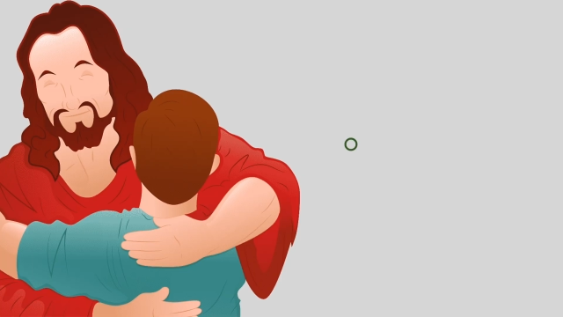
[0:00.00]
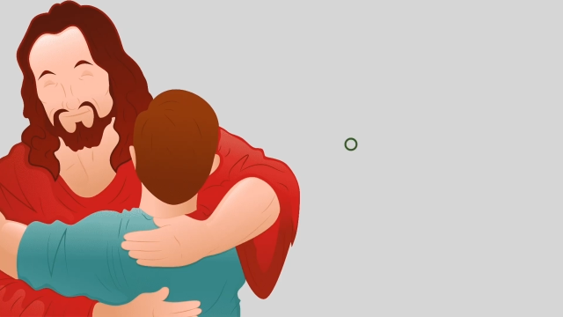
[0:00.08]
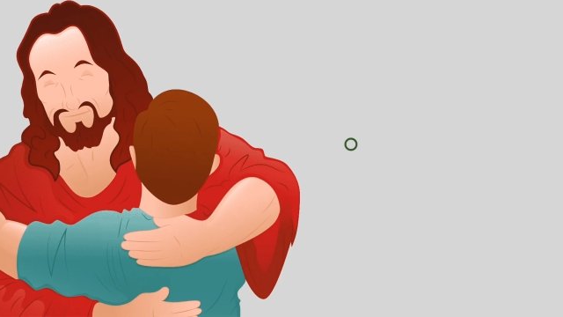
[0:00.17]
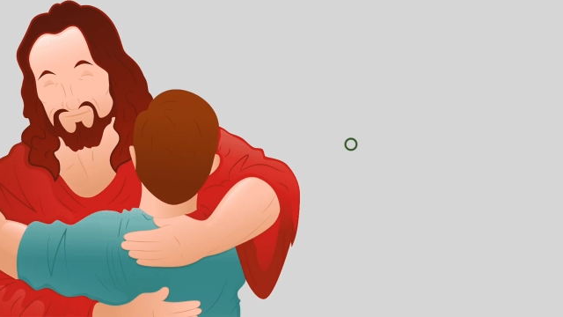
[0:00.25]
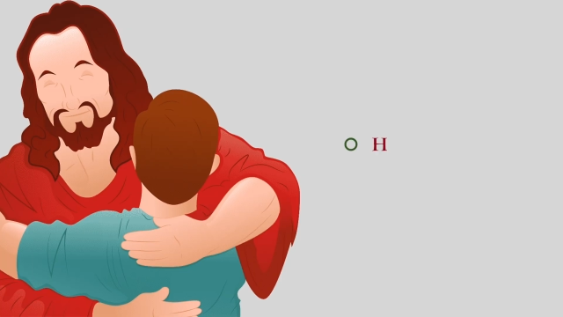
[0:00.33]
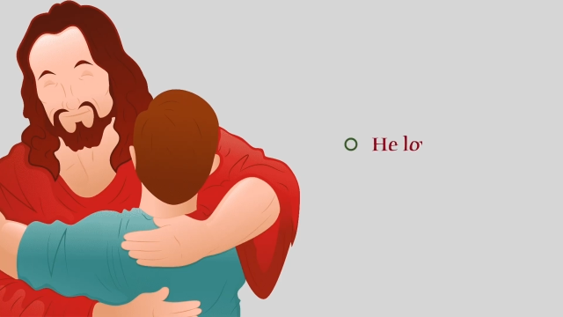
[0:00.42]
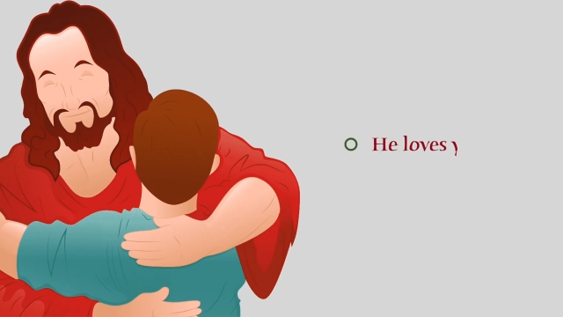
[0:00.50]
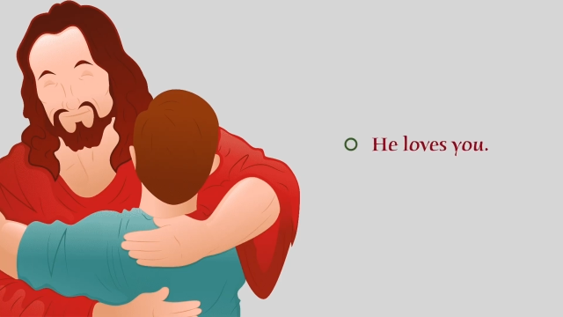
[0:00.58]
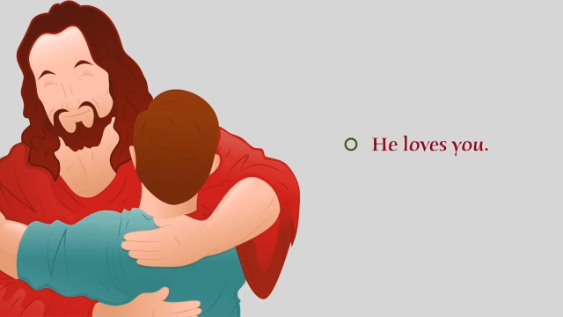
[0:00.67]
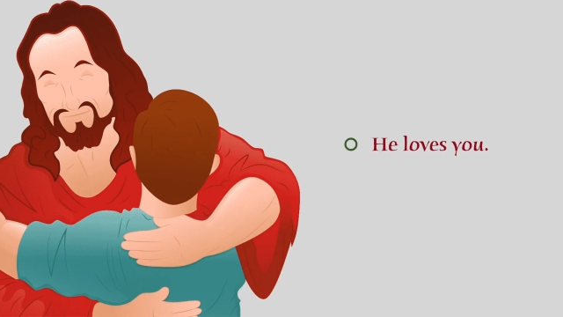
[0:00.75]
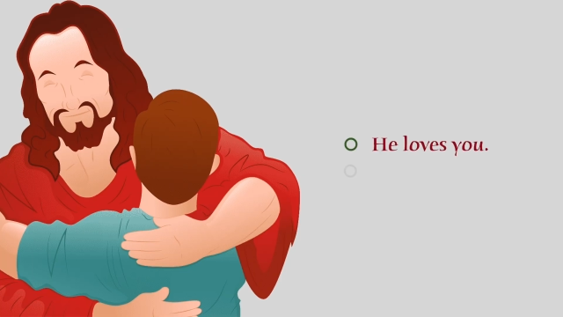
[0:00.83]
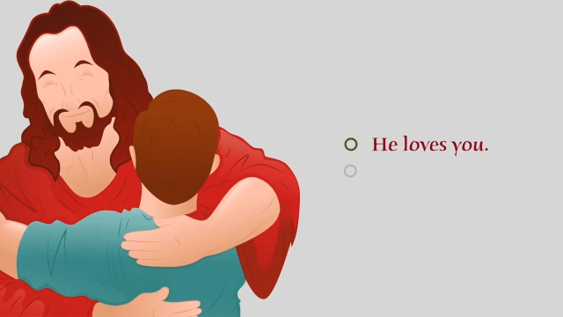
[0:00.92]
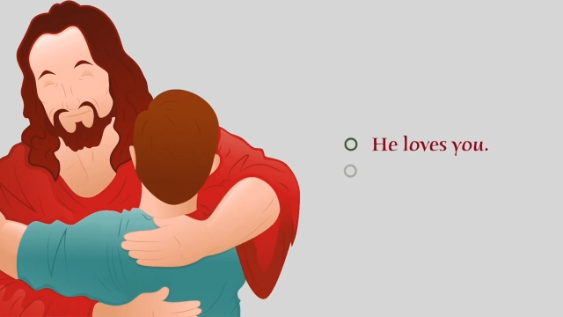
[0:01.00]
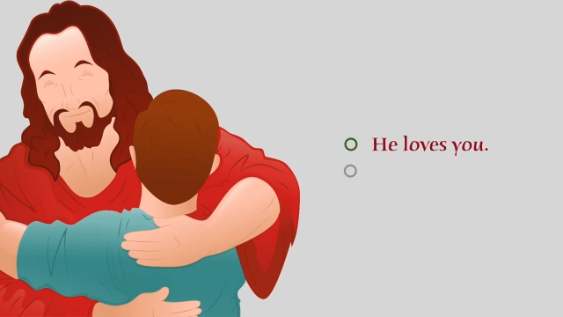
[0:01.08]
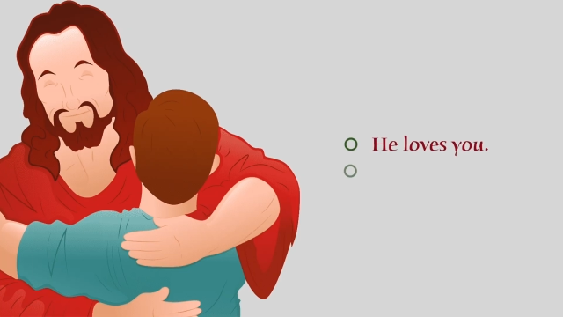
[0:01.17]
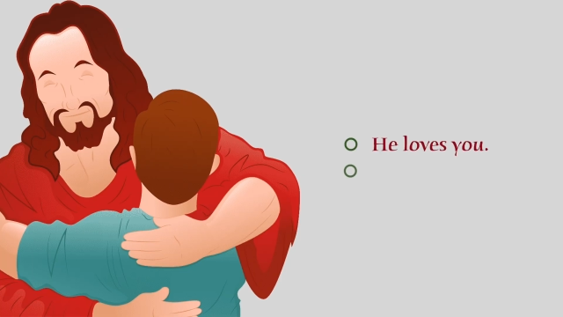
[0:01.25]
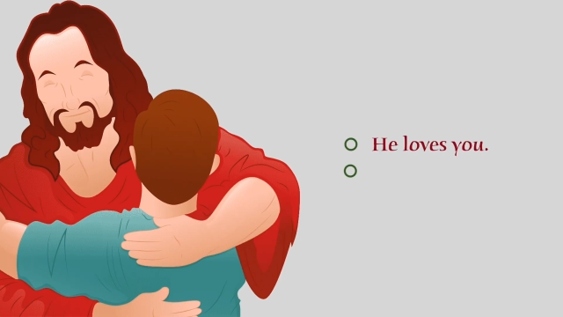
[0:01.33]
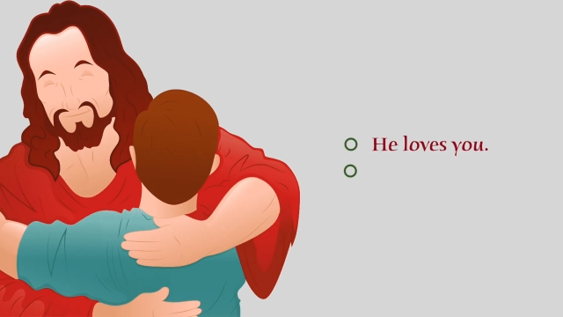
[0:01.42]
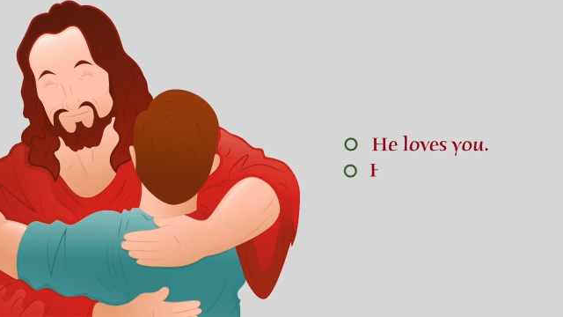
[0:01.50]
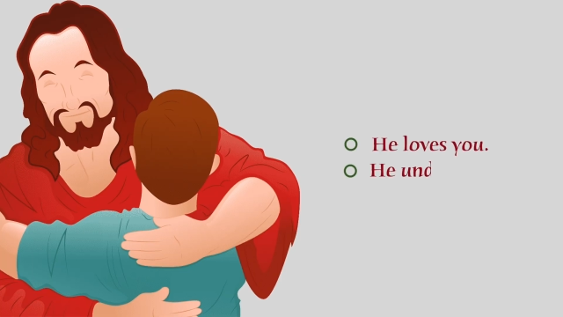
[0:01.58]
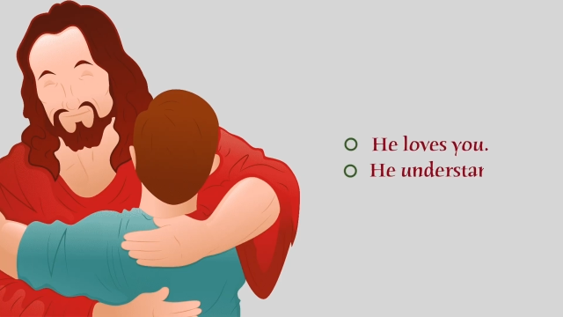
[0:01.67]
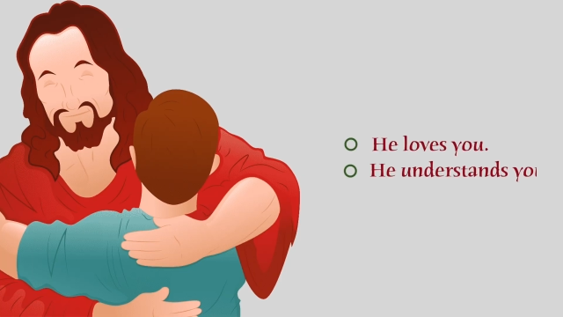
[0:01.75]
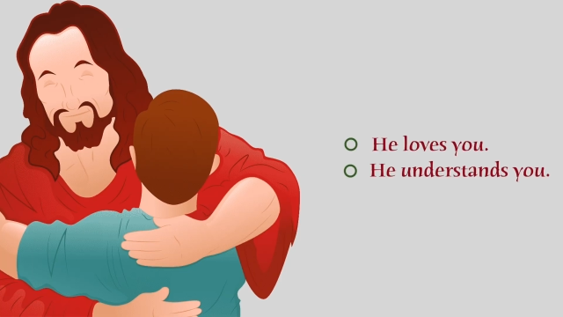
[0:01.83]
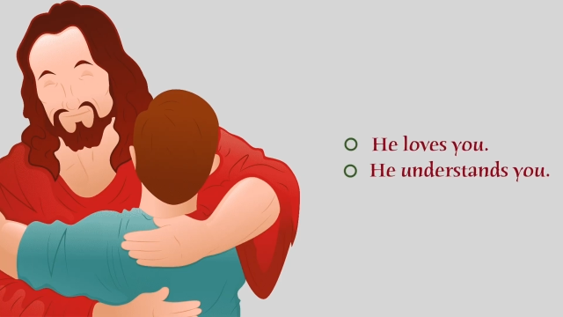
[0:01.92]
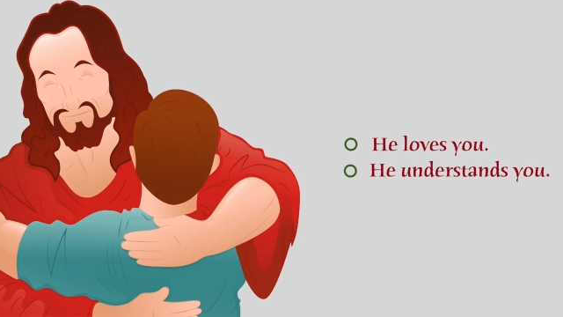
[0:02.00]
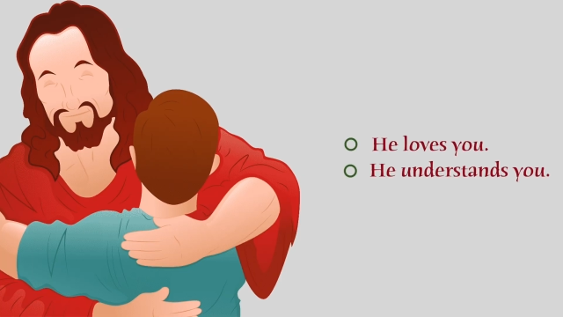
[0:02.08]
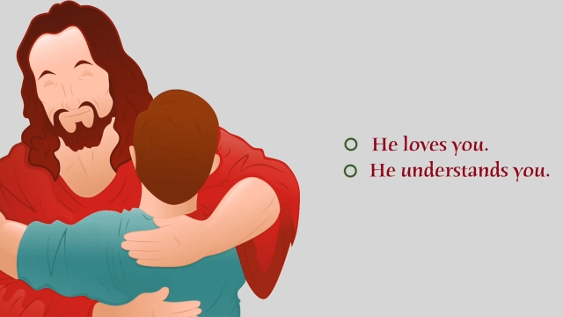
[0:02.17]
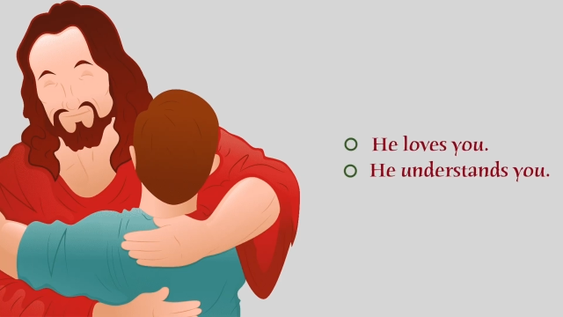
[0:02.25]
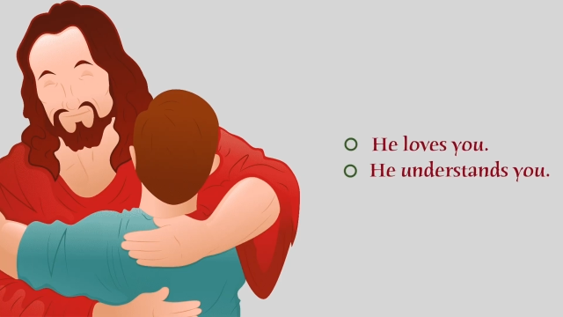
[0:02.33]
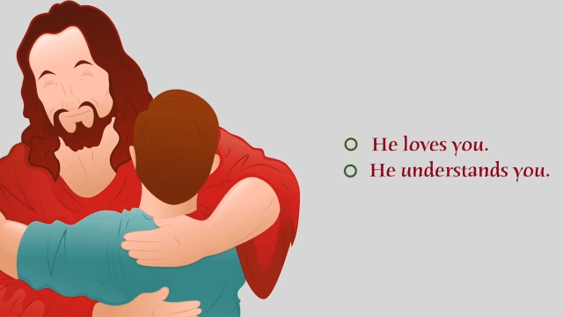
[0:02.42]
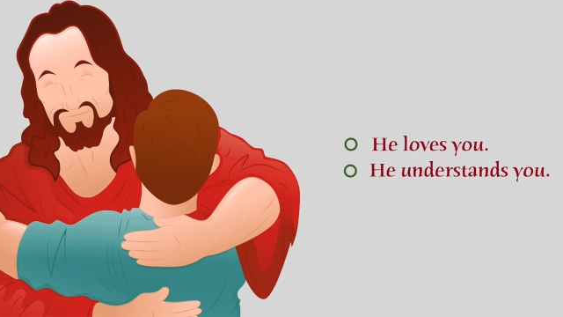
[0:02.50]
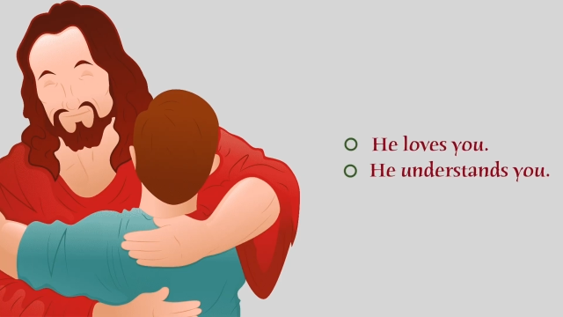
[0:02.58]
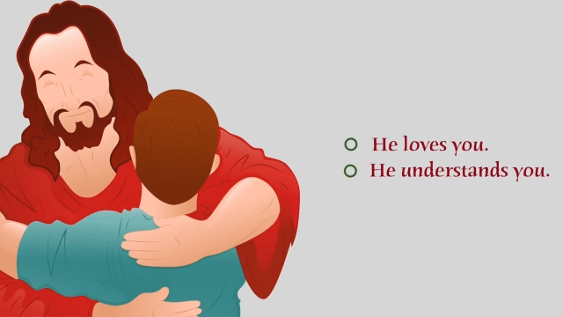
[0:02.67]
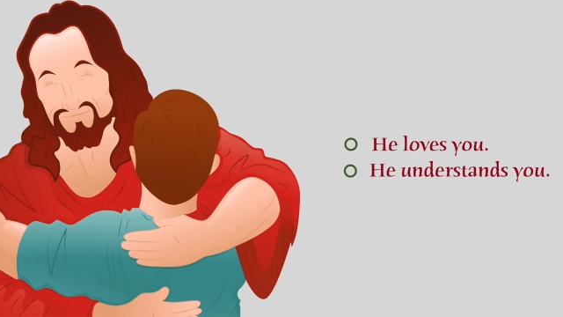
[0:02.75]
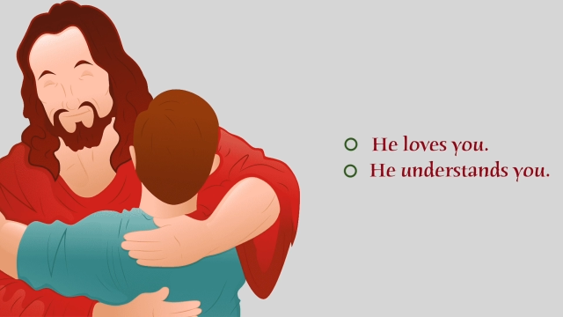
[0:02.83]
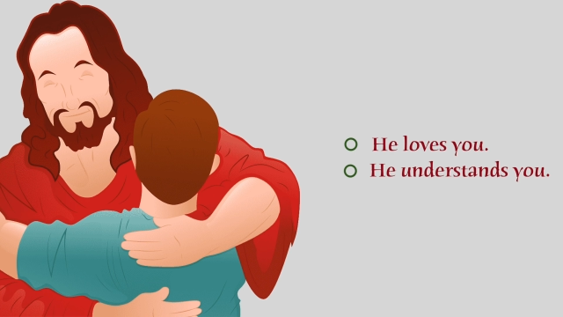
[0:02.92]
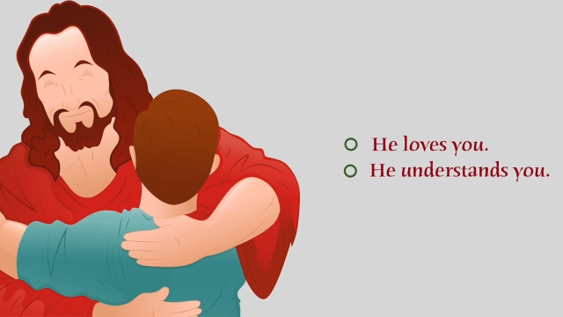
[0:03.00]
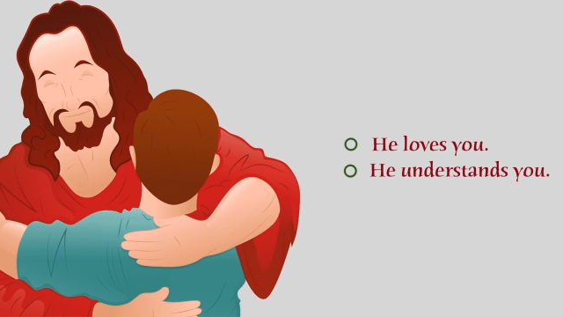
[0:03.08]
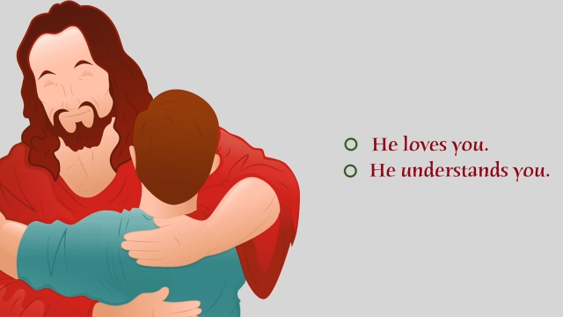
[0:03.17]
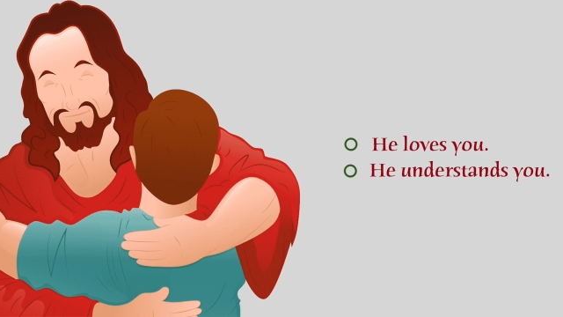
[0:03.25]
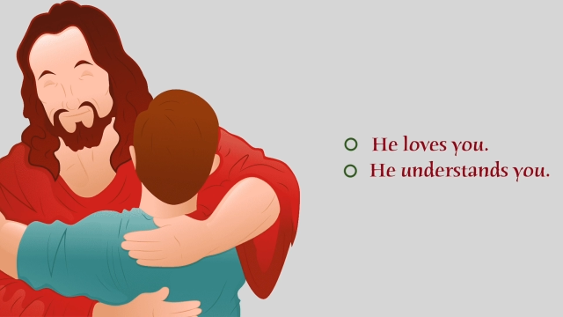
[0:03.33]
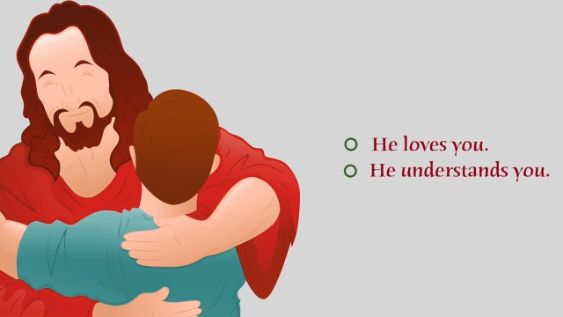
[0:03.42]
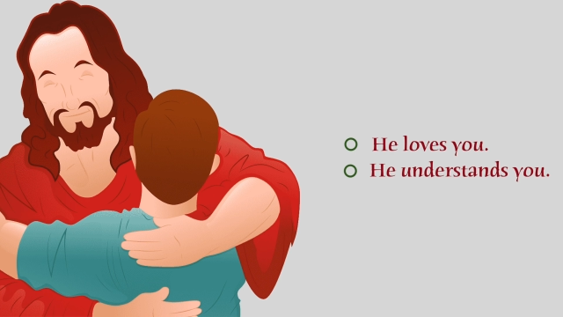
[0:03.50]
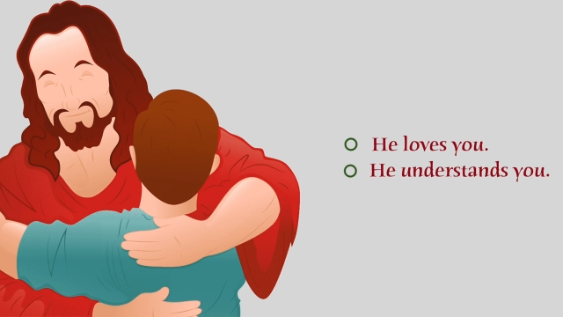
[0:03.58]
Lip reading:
Nobody's mouth can be seen.